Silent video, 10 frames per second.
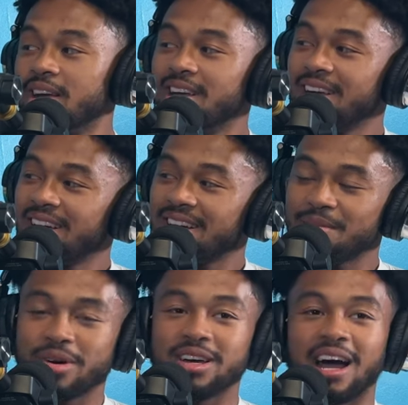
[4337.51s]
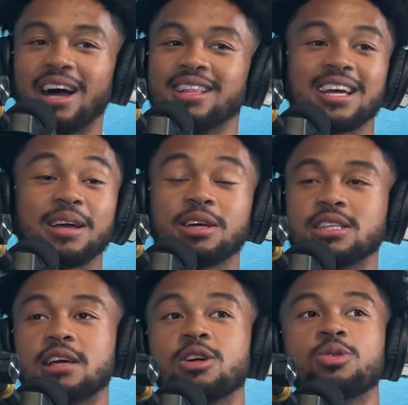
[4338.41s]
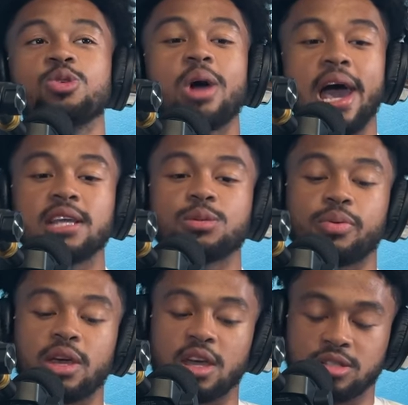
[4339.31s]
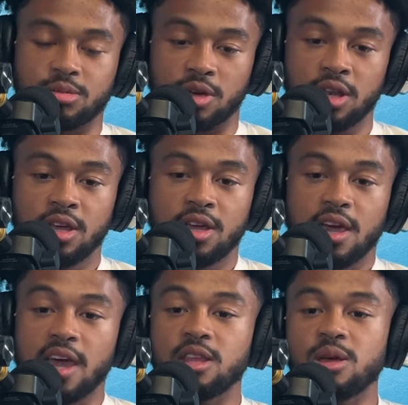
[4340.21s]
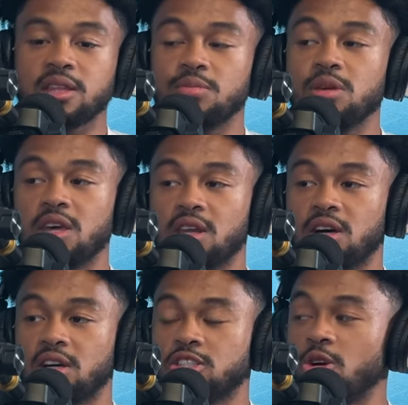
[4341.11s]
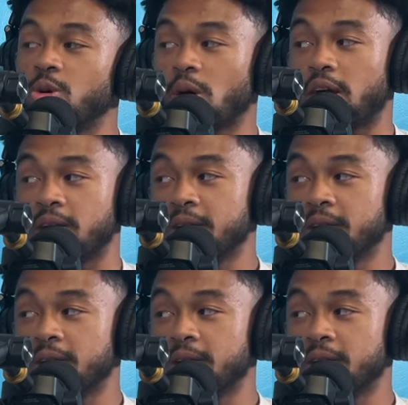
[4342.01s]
Damn. But I like because I know you had to play an instrument and then you had to be in a show choir.